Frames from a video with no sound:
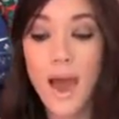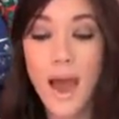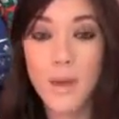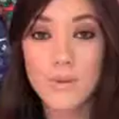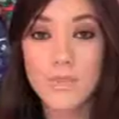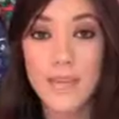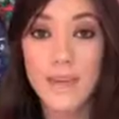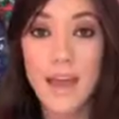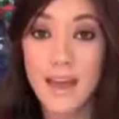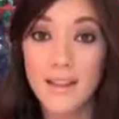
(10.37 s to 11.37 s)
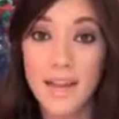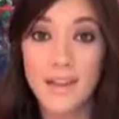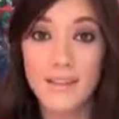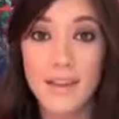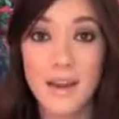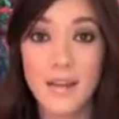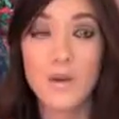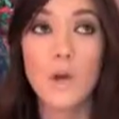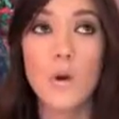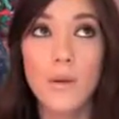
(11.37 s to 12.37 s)
I was in LA,
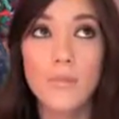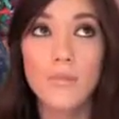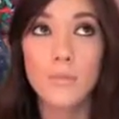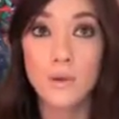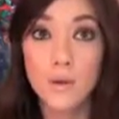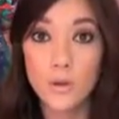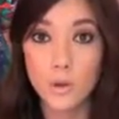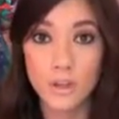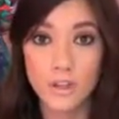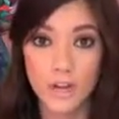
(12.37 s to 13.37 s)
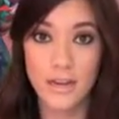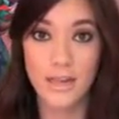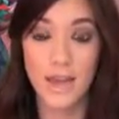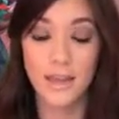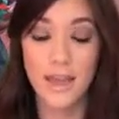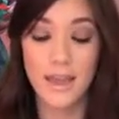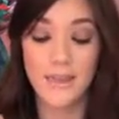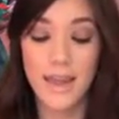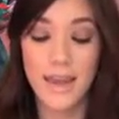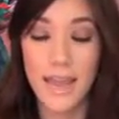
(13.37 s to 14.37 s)
I went from New York straight to LA,
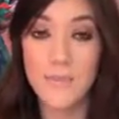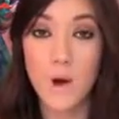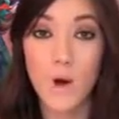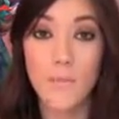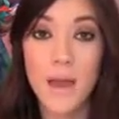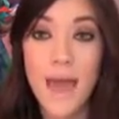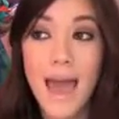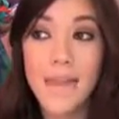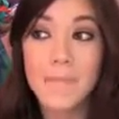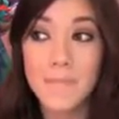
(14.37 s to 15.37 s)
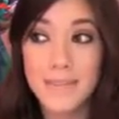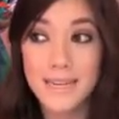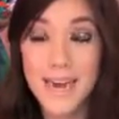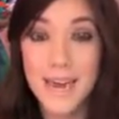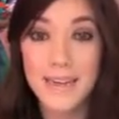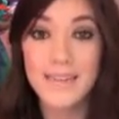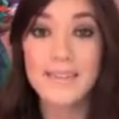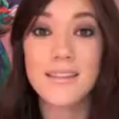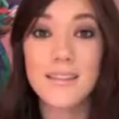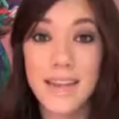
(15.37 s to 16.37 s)
and then I came home at midnight,
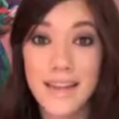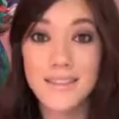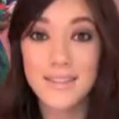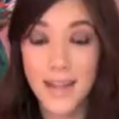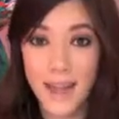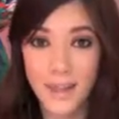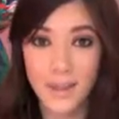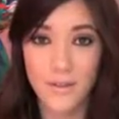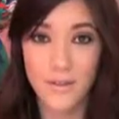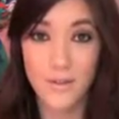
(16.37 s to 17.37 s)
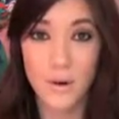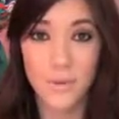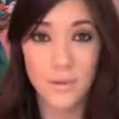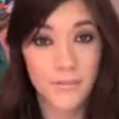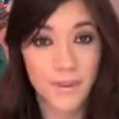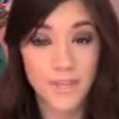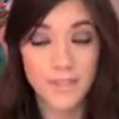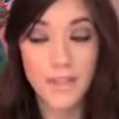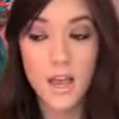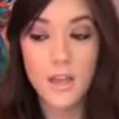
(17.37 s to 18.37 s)
and then the next day I left for
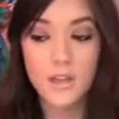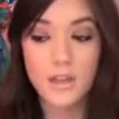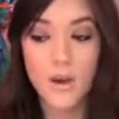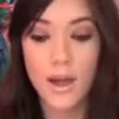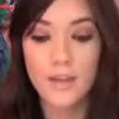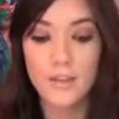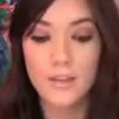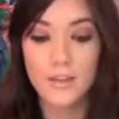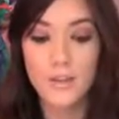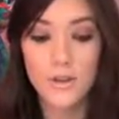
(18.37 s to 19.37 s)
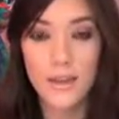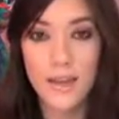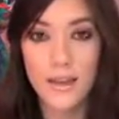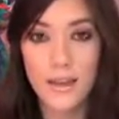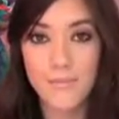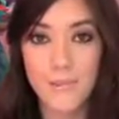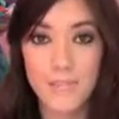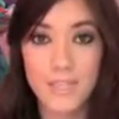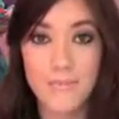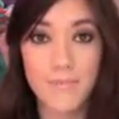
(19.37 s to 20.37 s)
Memphis. So I did New York, LA,
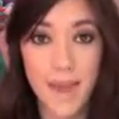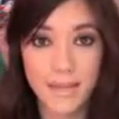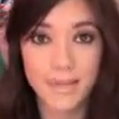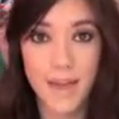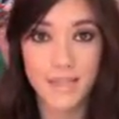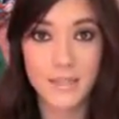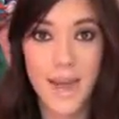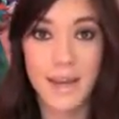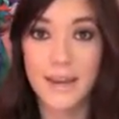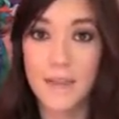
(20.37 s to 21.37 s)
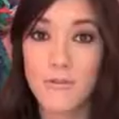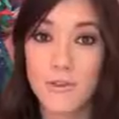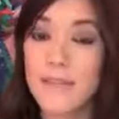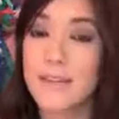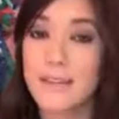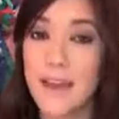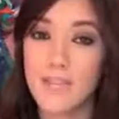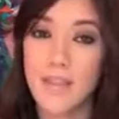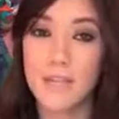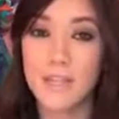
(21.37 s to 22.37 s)
Memphis, back to back to back, and I really didn't
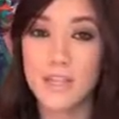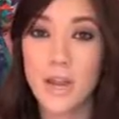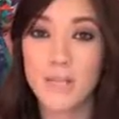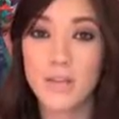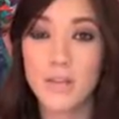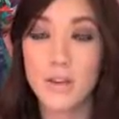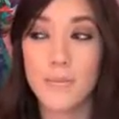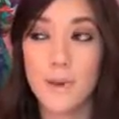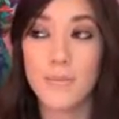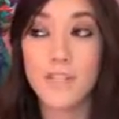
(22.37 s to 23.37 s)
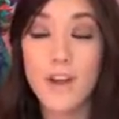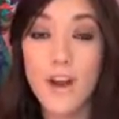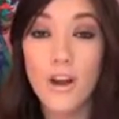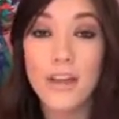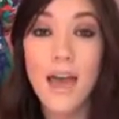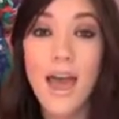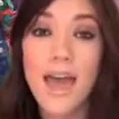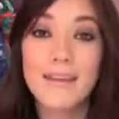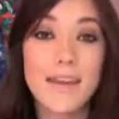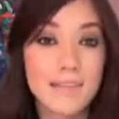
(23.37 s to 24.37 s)
have that much time to film, and I'm sorry.
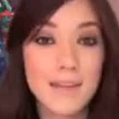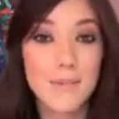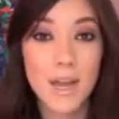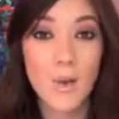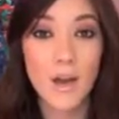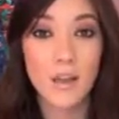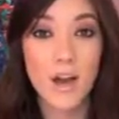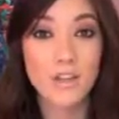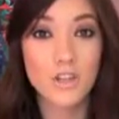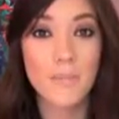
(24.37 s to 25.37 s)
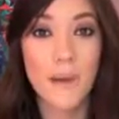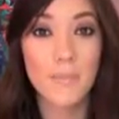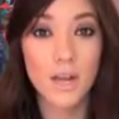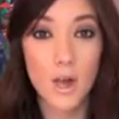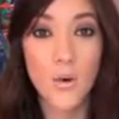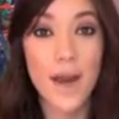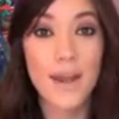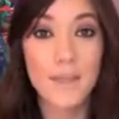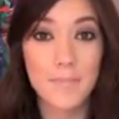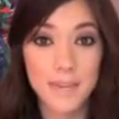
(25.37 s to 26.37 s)
And next time I go on a long trip, I'm going to go
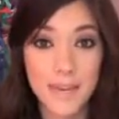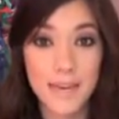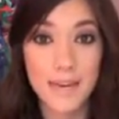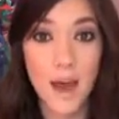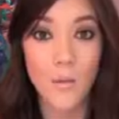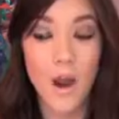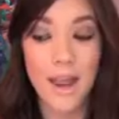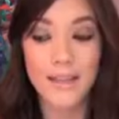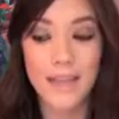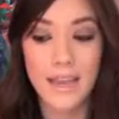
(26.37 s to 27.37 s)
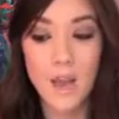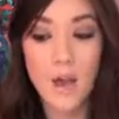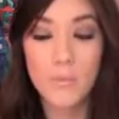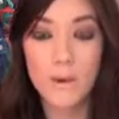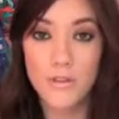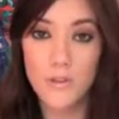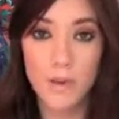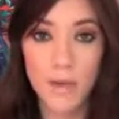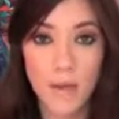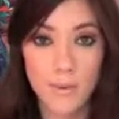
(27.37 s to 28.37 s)
ahead and plan it out where I can like
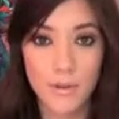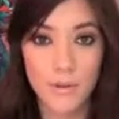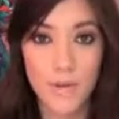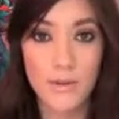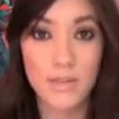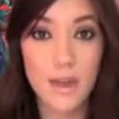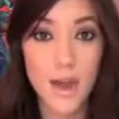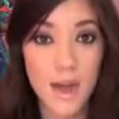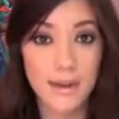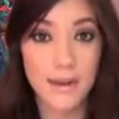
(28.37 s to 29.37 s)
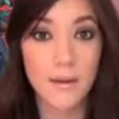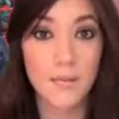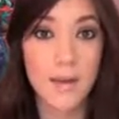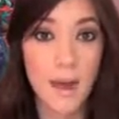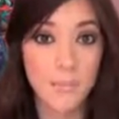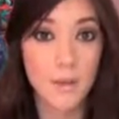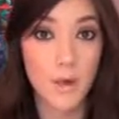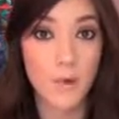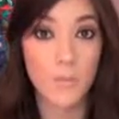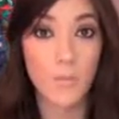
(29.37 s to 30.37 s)
pre-film a couple of videos and edit them and
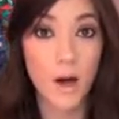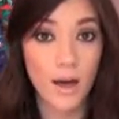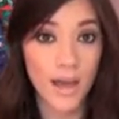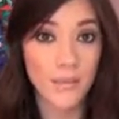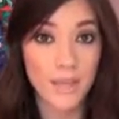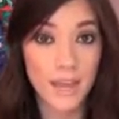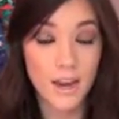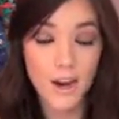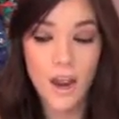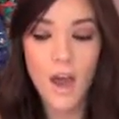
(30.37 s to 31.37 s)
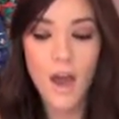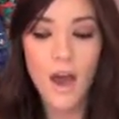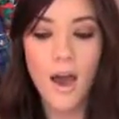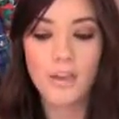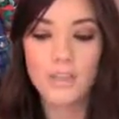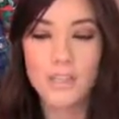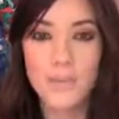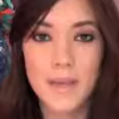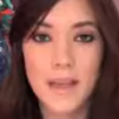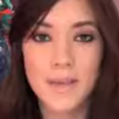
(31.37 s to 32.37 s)
upload them while I'm there,
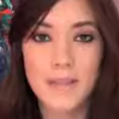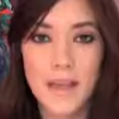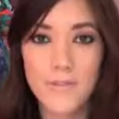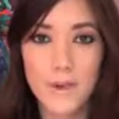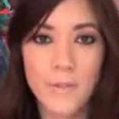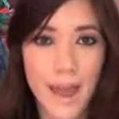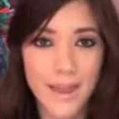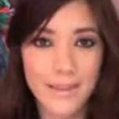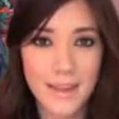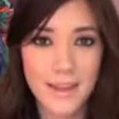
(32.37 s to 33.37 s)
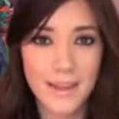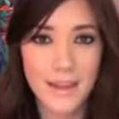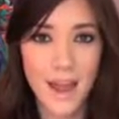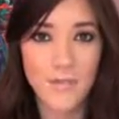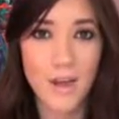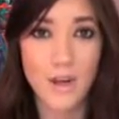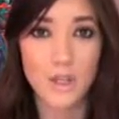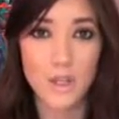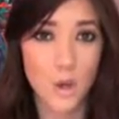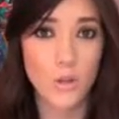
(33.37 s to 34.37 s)
just because I feel bad that I've gone
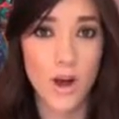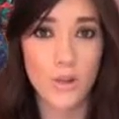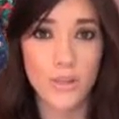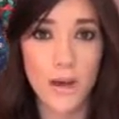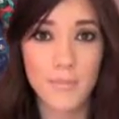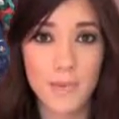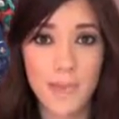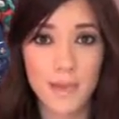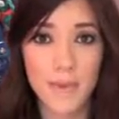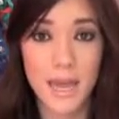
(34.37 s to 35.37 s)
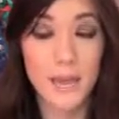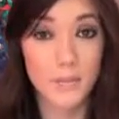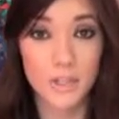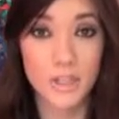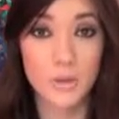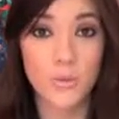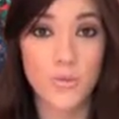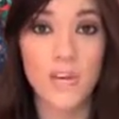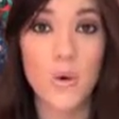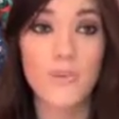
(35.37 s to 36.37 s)
so long without being able to do a
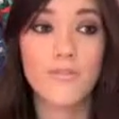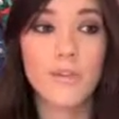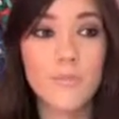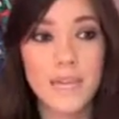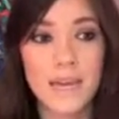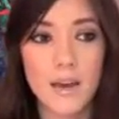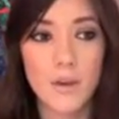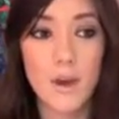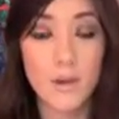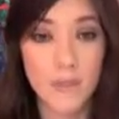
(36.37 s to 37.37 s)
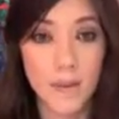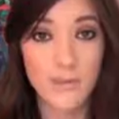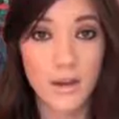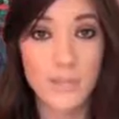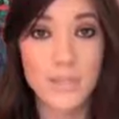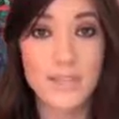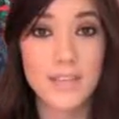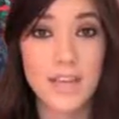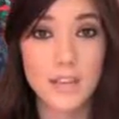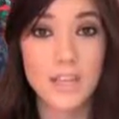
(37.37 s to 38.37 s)
video, and filming in hotel rooms
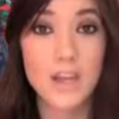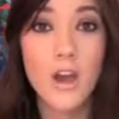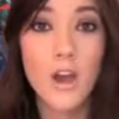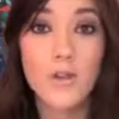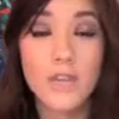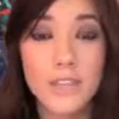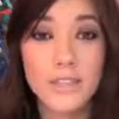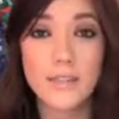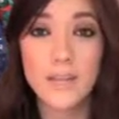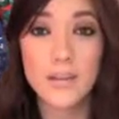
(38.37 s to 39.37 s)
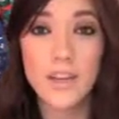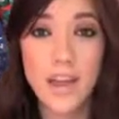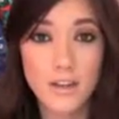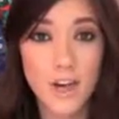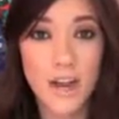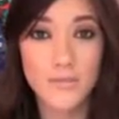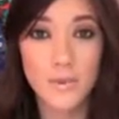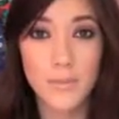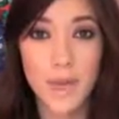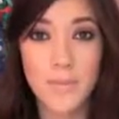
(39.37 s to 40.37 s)
is actually really difficult. I tried to
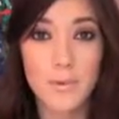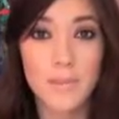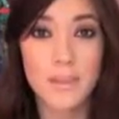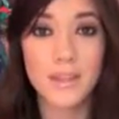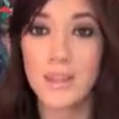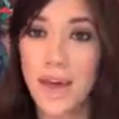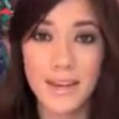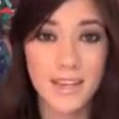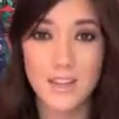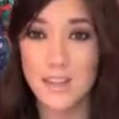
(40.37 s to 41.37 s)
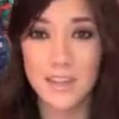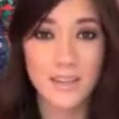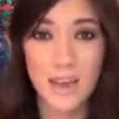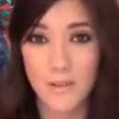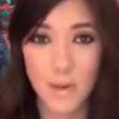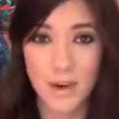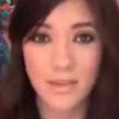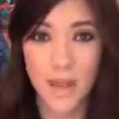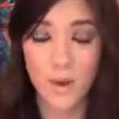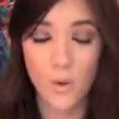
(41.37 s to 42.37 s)
film a couple, but the lighting just never
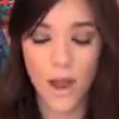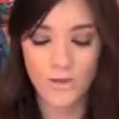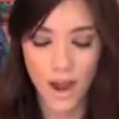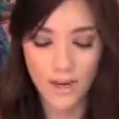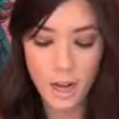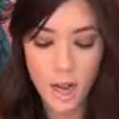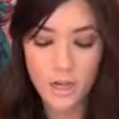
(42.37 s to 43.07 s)
works out quite right.